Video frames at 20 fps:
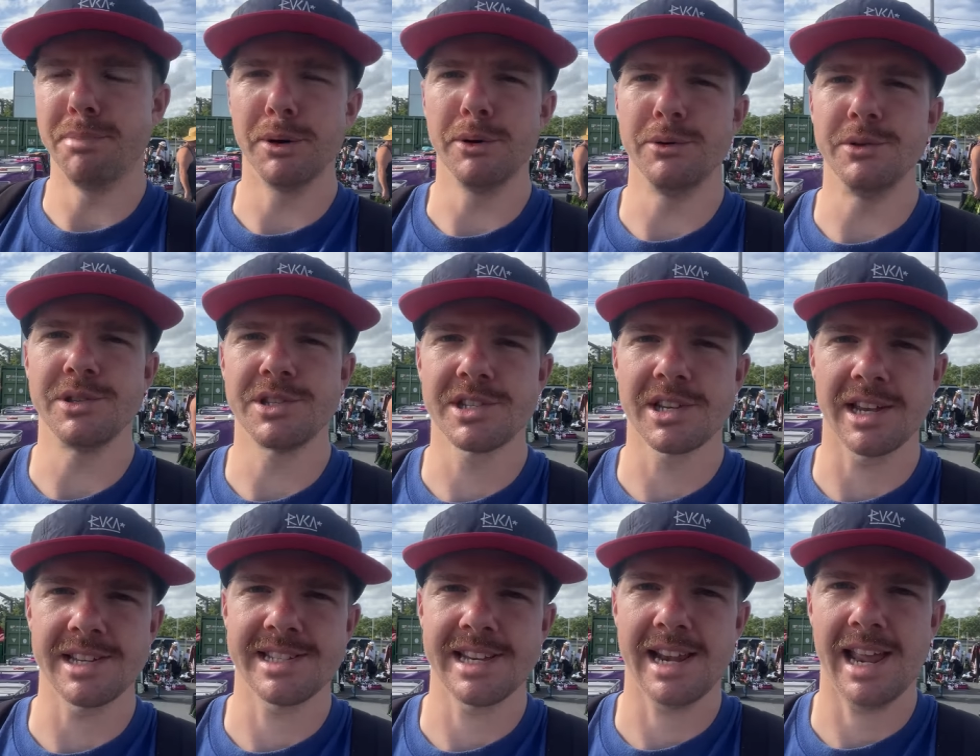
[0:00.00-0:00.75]
boots.
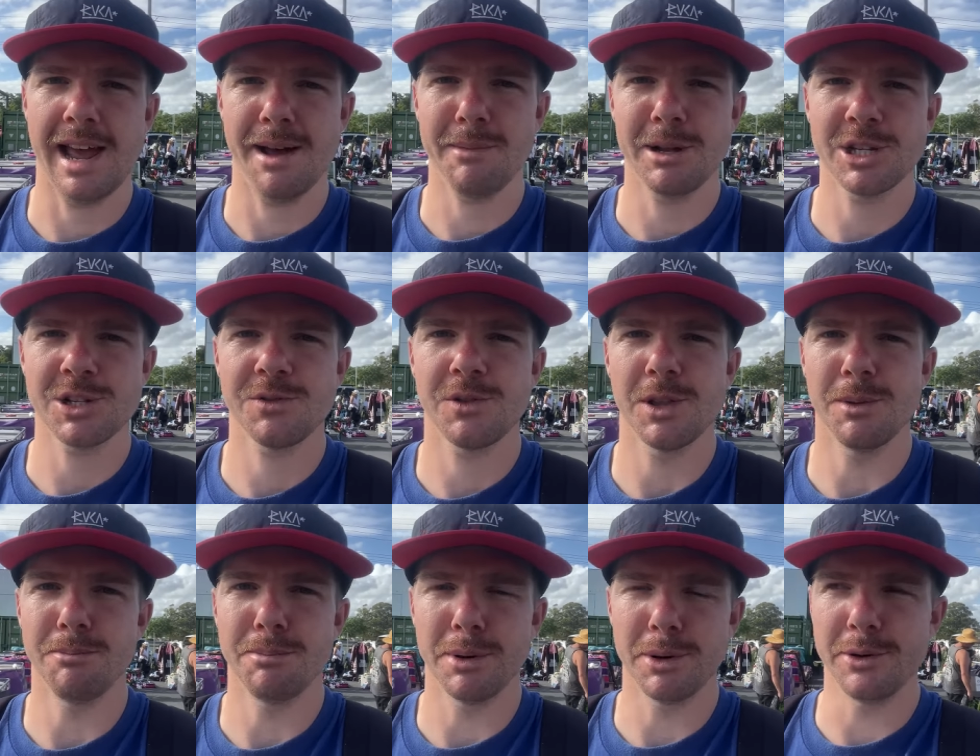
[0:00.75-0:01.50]
I said, how much for
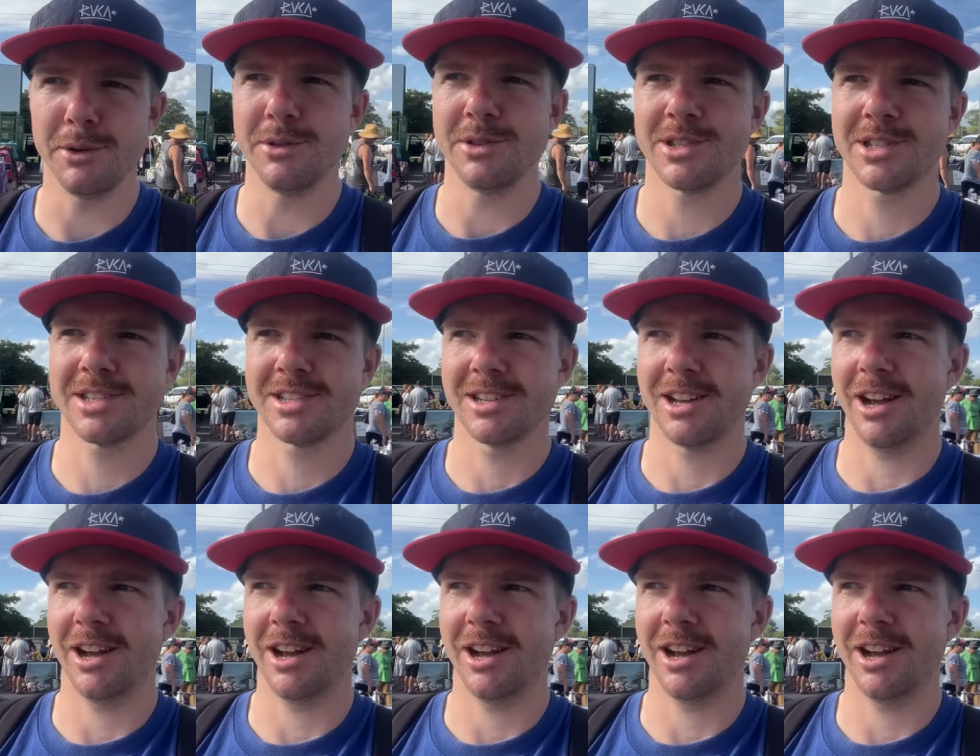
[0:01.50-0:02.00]
the boots?